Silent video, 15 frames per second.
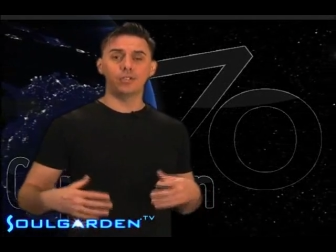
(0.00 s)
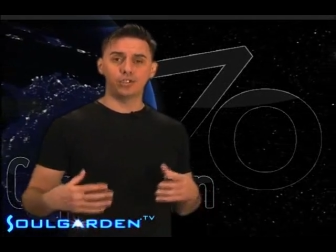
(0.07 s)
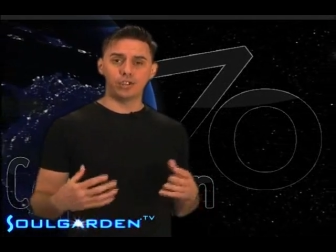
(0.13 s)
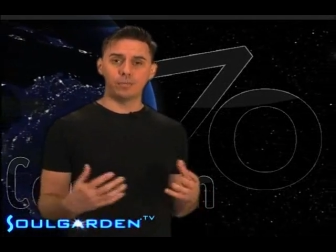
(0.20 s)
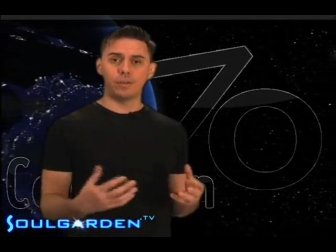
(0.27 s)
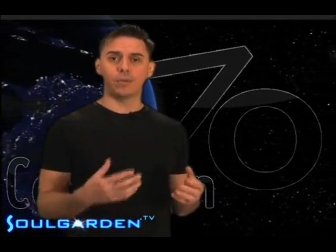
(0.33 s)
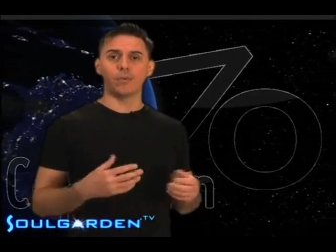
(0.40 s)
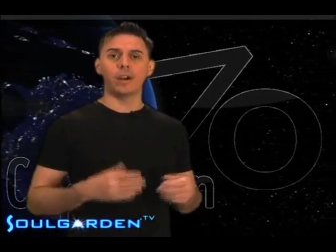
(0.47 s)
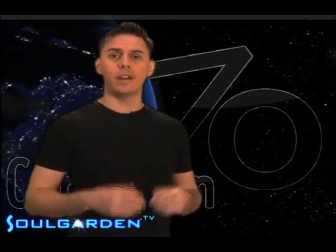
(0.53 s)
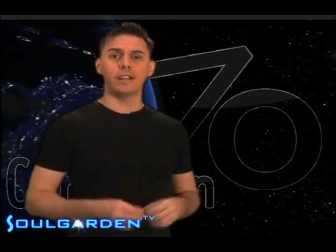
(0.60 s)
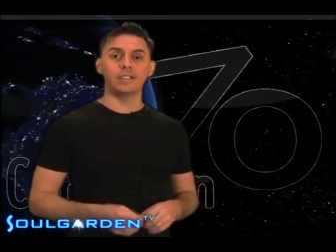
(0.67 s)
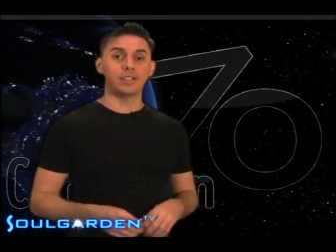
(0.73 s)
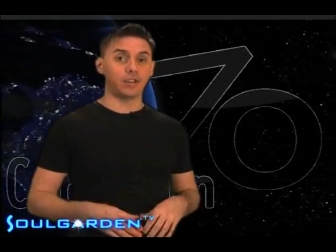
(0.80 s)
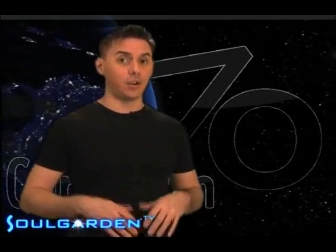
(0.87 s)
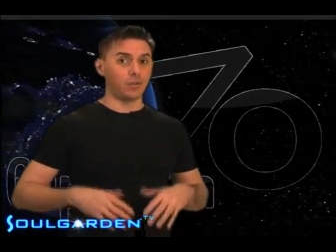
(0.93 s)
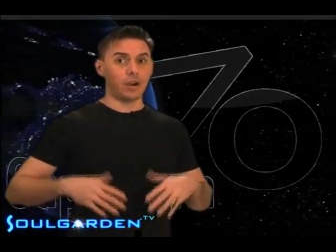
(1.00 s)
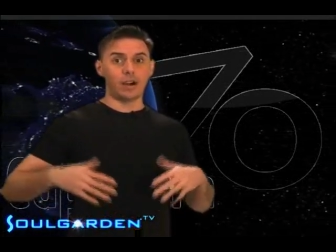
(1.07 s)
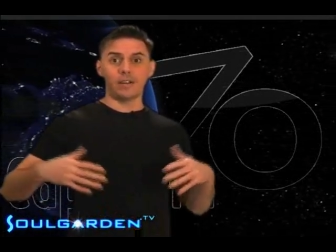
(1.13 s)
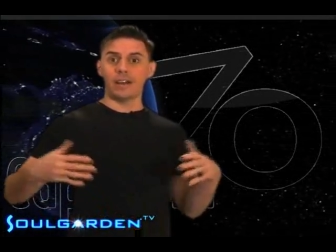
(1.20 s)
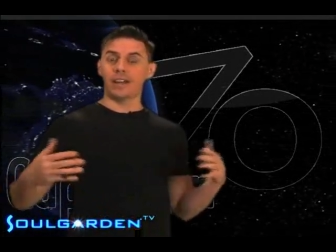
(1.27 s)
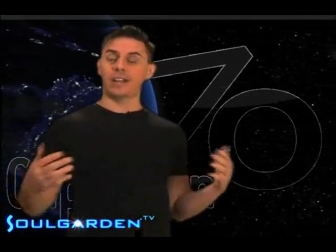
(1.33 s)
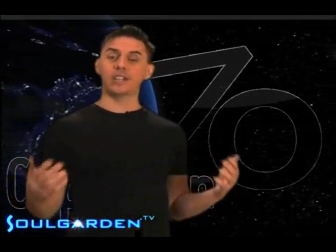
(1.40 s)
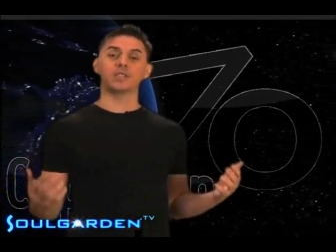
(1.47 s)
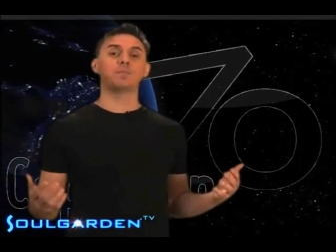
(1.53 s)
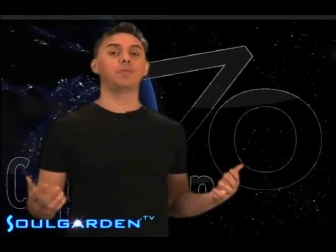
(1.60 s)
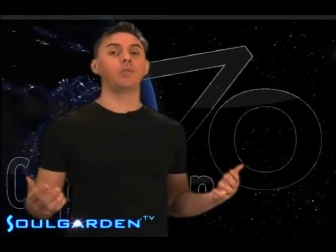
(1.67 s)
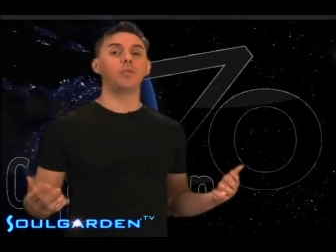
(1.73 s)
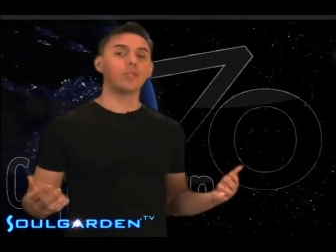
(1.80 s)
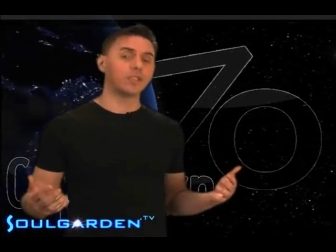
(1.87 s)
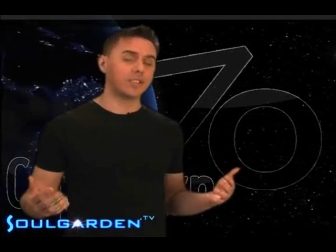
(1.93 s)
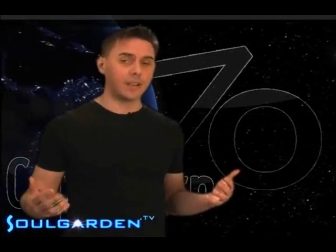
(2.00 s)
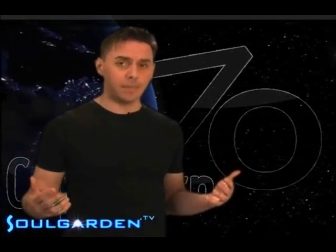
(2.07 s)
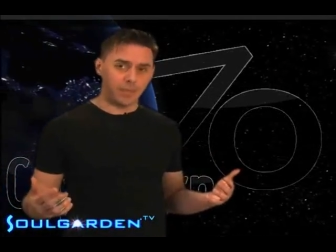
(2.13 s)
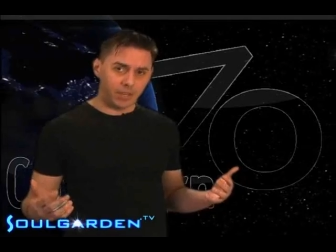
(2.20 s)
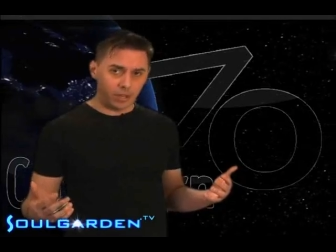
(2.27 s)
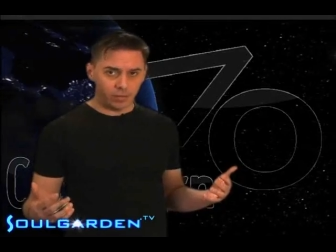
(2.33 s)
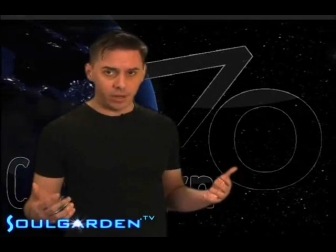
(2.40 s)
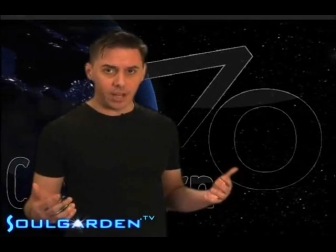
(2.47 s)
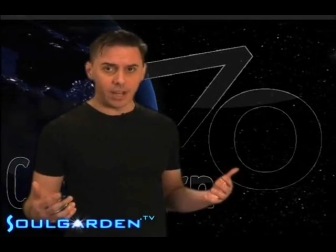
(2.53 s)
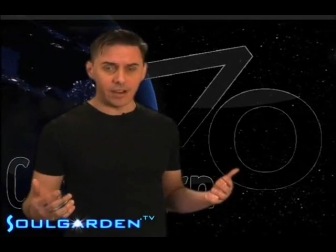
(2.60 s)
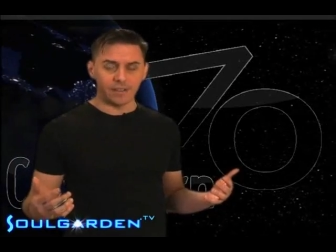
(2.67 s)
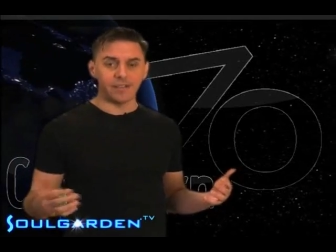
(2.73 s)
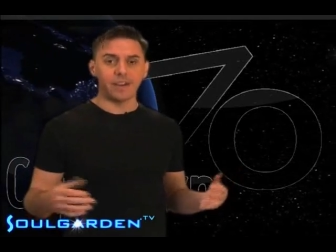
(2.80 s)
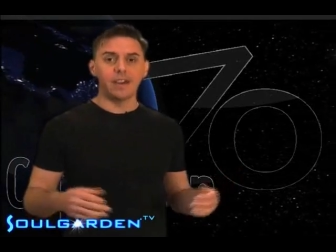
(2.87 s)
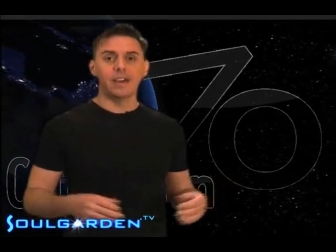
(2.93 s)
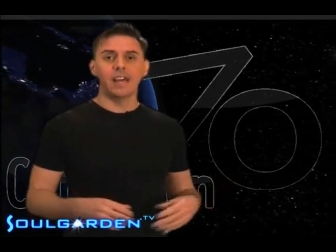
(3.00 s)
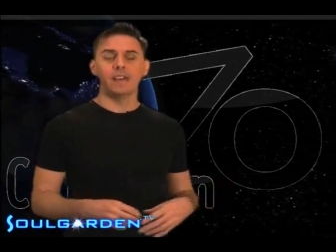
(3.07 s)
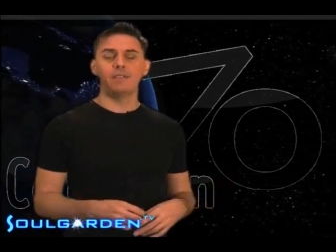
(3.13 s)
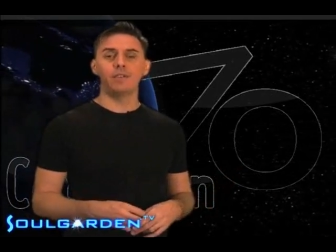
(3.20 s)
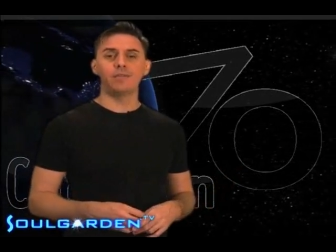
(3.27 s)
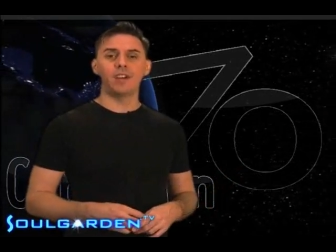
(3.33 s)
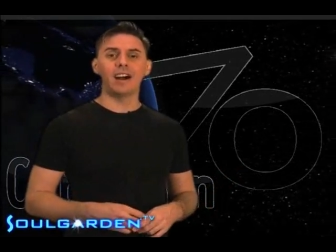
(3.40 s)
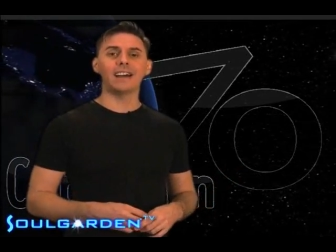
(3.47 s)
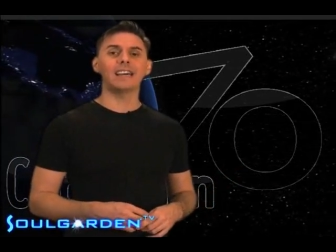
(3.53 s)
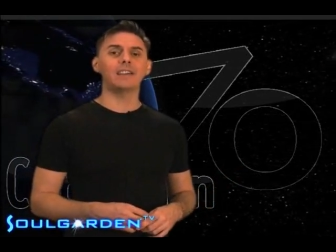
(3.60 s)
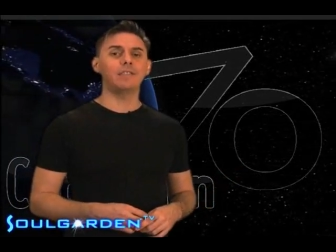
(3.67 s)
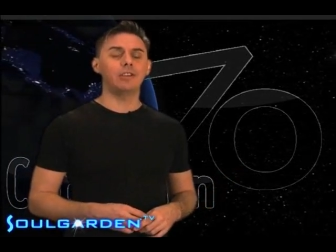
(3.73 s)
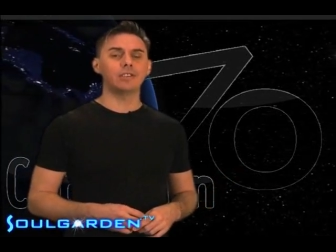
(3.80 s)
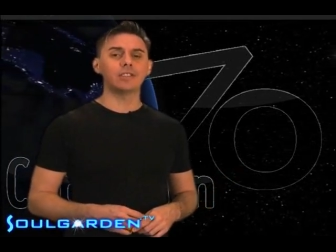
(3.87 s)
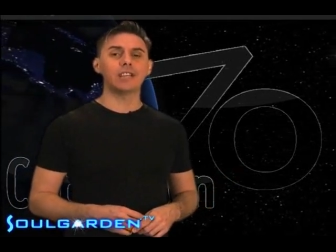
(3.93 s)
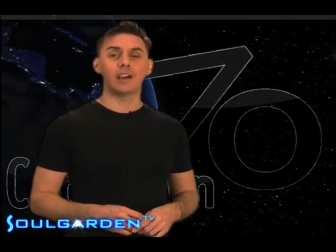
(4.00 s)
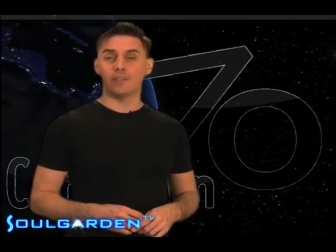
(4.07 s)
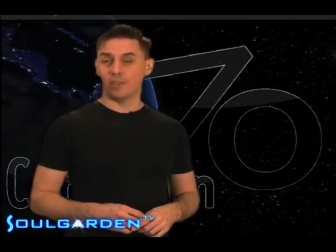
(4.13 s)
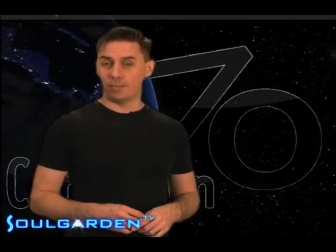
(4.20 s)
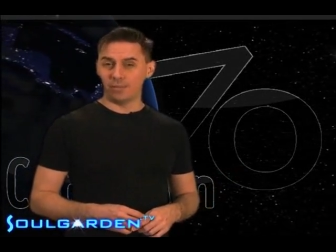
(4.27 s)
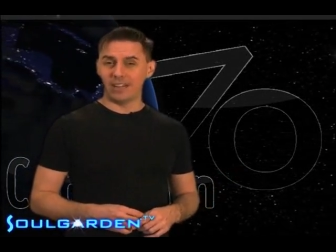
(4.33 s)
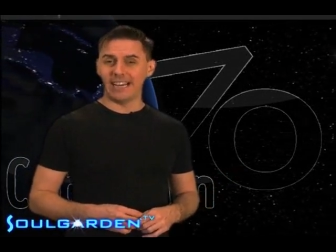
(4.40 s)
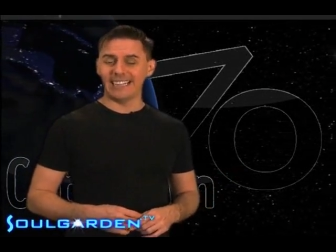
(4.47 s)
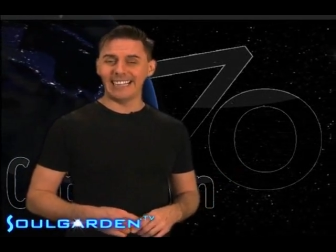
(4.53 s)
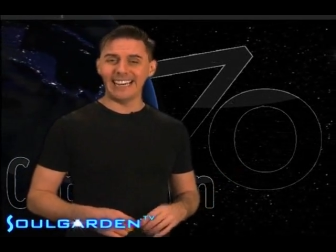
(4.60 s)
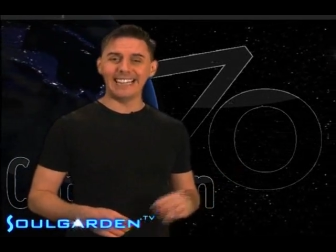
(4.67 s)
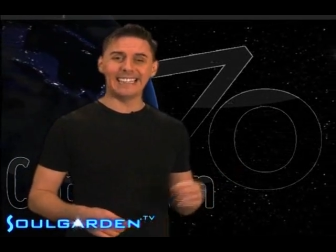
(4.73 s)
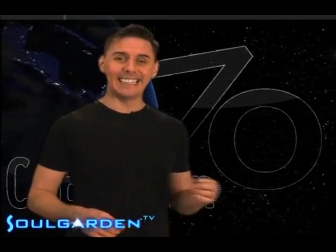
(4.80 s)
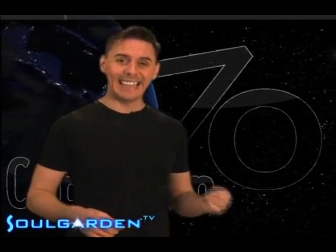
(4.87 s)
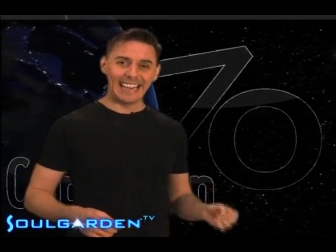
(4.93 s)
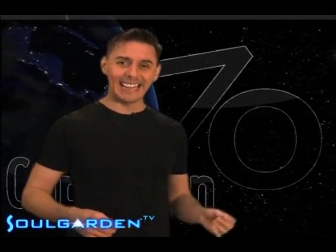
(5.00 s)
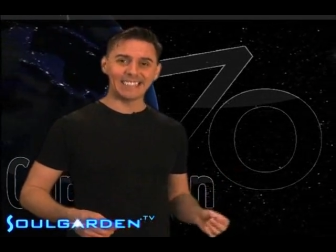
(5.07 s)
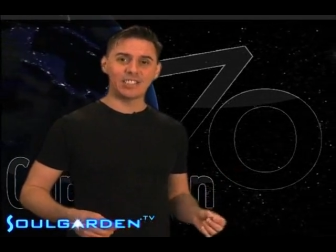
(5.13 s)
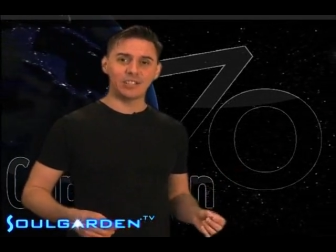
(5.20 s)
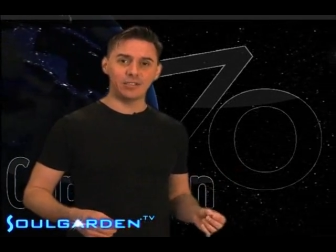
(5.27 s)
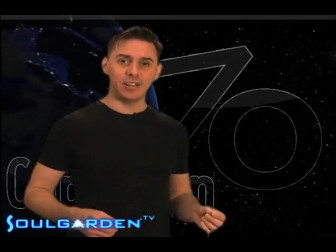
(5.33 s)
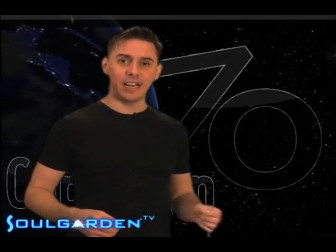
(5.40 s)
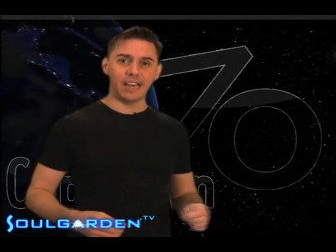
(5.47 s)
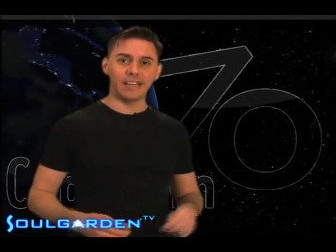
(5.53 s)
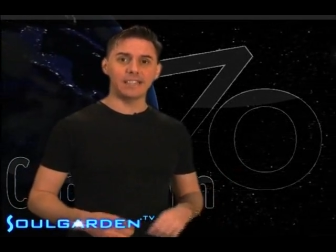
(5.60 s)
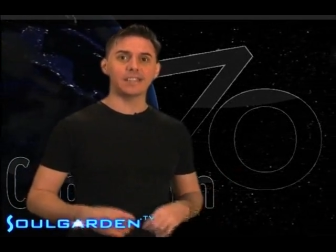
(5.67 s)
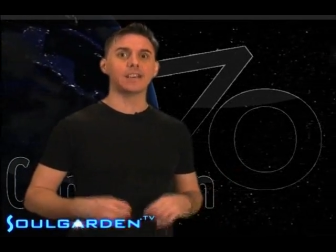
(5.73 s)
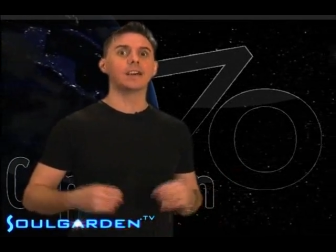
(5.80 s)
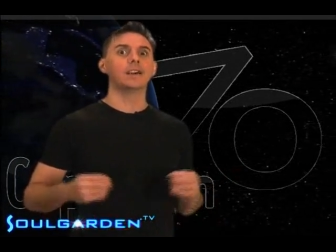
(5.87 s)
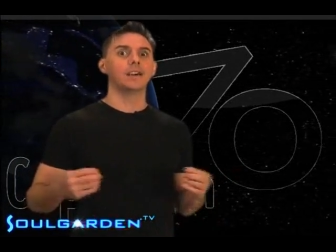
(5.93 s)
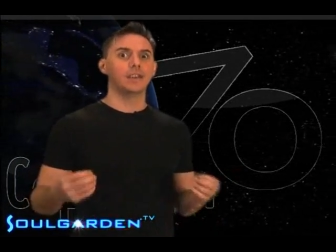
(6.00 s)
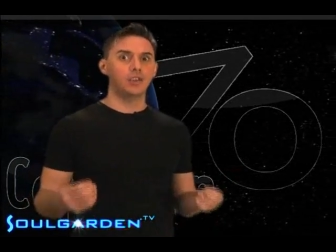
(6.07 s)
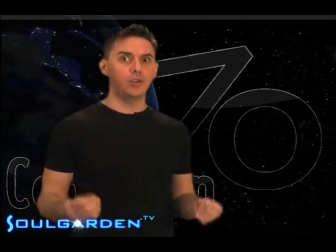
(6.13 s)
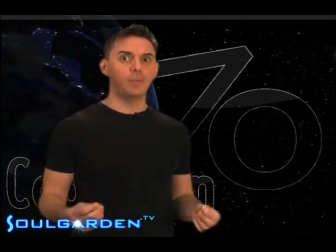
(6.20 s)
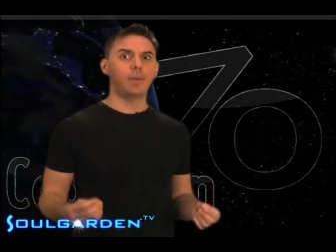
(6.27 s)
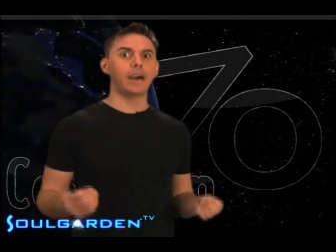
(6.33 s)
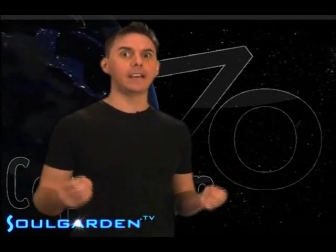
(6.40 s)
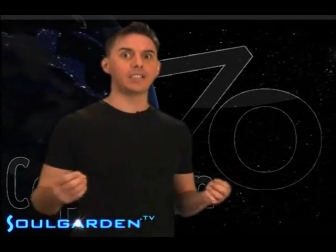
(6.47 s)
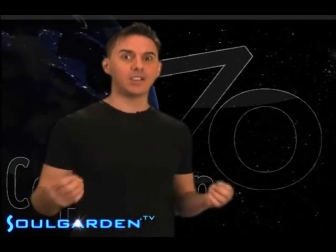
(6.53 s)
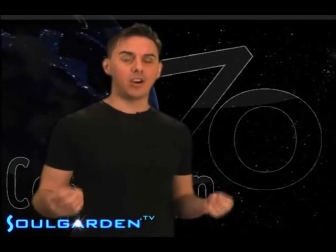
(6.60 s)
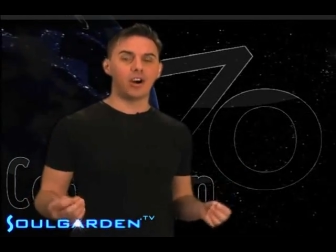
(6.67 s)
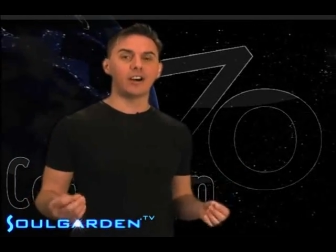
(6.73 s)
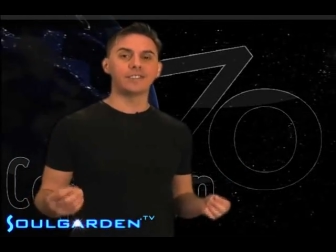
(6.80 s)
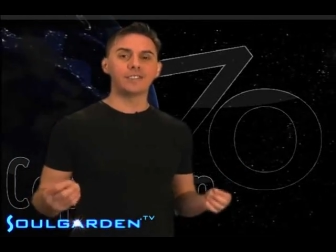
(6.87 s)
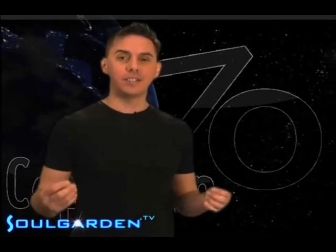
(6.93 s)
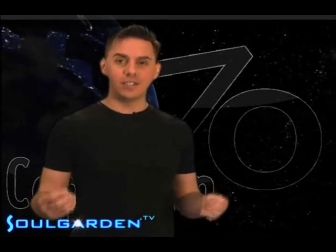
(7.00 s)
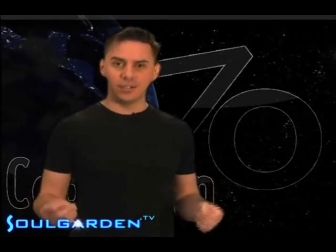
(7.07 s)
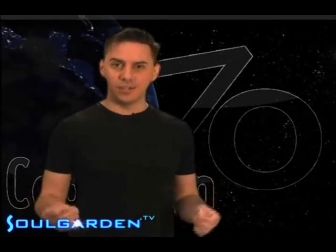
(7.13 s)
you should be ready to go out and explore something you love if you've not given yourself a play date in the last two days, you best ought to